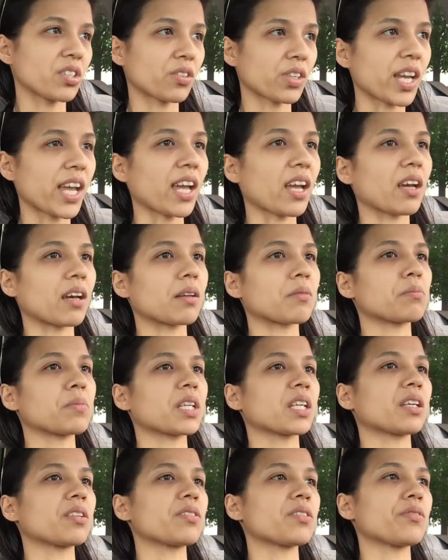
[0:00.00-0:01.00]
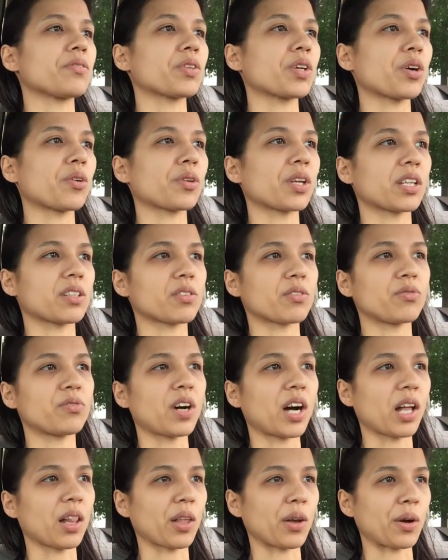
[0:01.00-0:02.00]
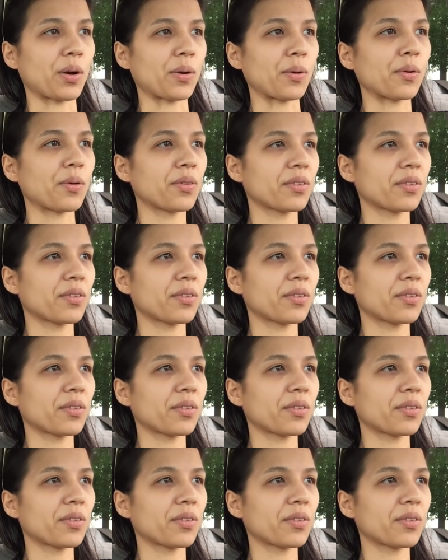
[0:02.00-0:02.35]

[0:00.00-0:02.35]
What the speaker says: you can, because you know not to follow